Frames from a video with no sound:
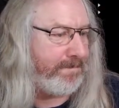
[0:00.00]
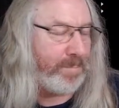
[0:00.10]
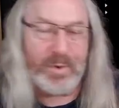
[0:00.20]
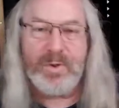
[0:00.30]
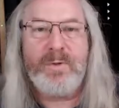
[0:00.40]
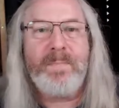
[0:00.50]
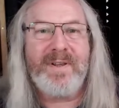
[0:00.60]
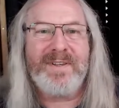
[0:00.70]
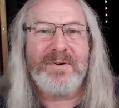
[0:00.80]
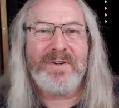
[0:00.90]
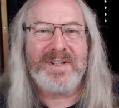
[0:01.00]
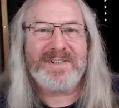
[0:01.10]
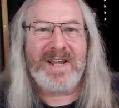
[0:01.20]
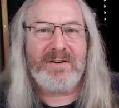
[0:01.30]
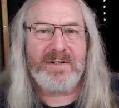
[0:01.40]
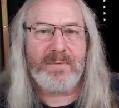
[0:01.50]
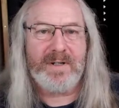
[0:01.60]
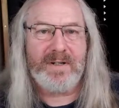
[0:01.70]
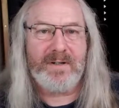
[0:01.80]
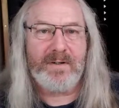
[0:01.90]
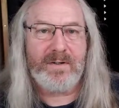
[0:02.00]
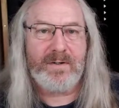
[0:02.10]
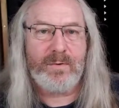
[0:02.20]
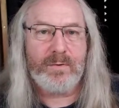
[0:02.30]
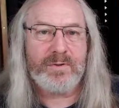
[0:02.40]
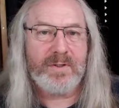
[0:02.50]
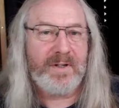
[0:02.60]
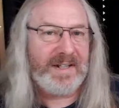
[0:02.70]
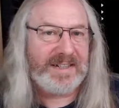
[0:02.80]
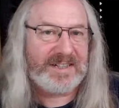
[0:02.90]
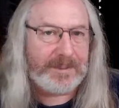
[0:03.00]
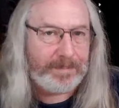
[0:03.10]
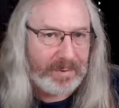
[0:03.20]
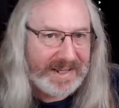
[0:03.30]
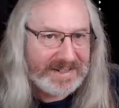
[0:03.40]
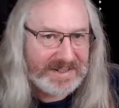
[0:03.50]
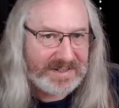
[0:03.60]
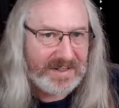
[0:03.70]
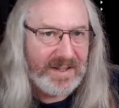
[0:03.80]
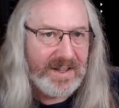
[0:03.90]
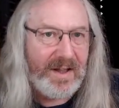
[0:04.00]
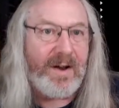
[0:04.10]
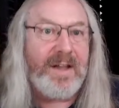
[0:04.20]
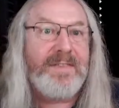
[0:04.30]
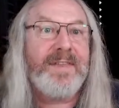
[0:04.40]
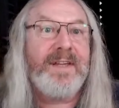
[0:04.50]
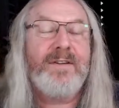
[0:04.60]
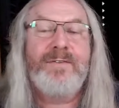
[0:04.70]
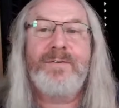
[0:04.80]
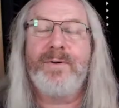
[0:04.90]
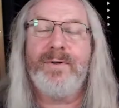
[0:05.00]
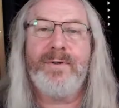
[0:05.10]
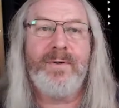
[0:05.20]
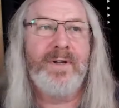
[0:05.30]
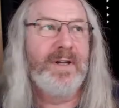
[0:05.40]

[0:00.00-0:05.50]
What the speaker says: brewed by the goddess Ceridwen in her cauldron, and expressed, I think, through